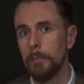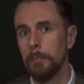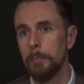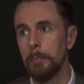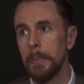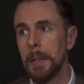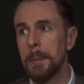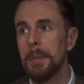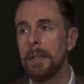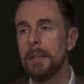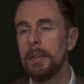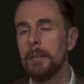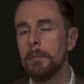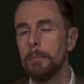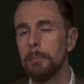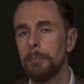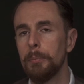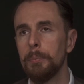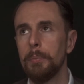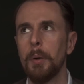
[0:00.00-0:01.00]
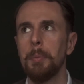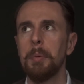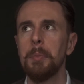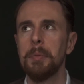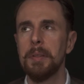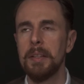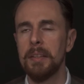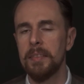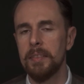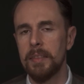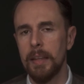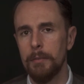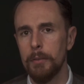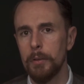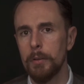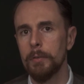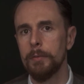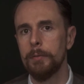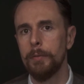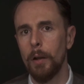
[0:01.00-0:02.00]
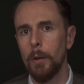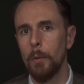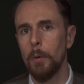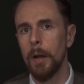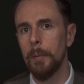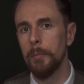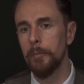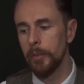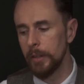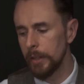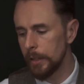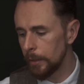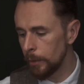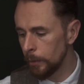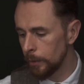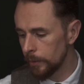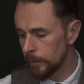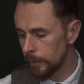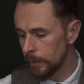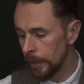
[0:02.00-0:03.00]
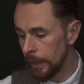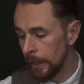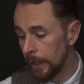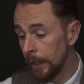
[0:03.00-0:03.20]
maybe probably several follow-up videos.